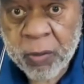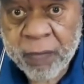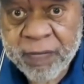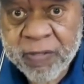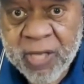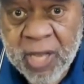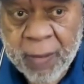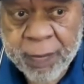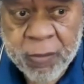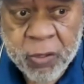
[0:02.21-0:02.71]

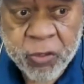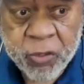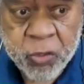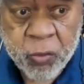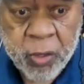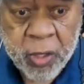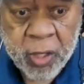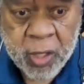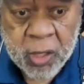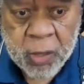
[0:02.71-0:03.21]
Whatever time you're
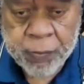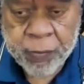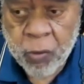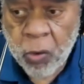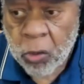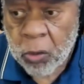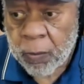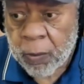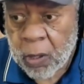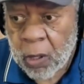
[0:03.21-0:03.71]
tuning in the
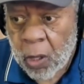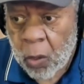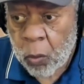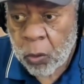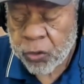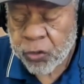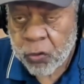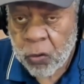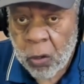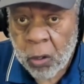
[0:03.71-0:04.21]
program called
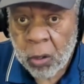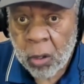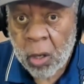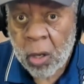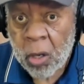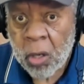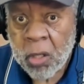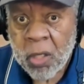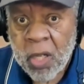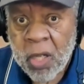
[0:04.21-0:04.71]
What's Going
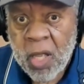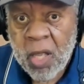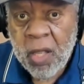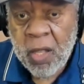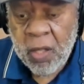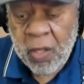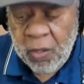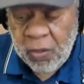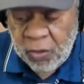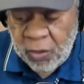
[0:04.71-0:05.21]
On,
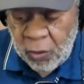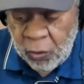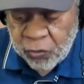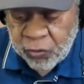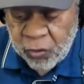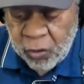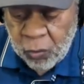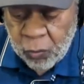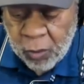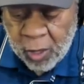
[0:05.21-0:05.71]

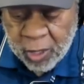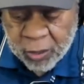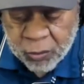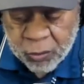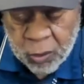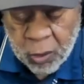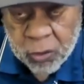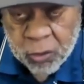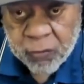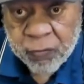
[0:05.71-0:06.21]
those you are
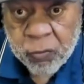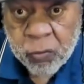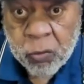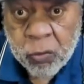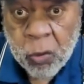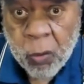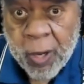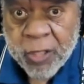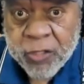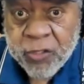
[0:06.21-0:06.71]
those of you
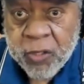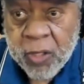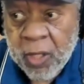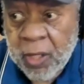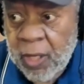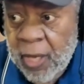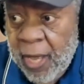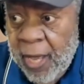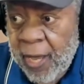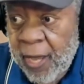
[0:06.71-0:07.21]
who are watching
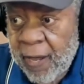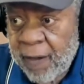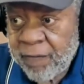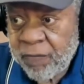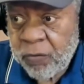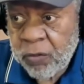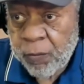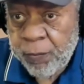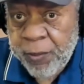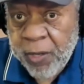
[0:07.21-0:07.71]
it
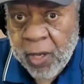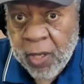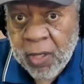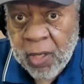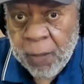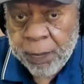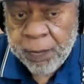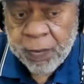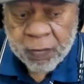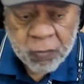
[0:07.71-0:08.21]
live, we'll pick it
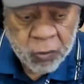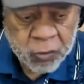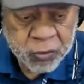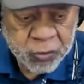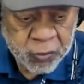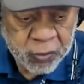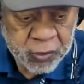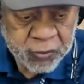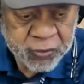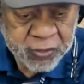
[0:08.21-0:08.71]
up, of
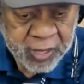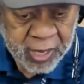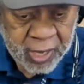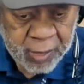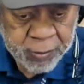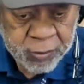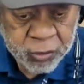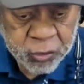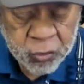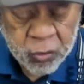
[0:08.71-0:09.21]
course, at this
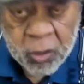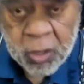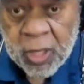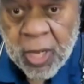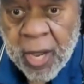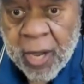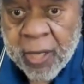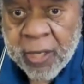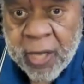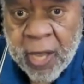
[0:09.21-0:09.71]
time at 2
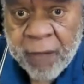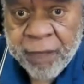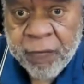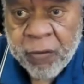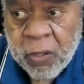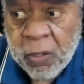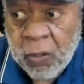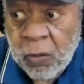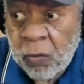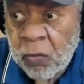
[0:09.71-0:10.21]
o'clock in the
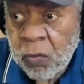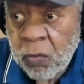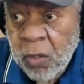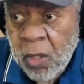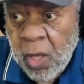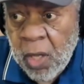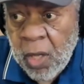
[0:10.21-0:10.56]
afternoon.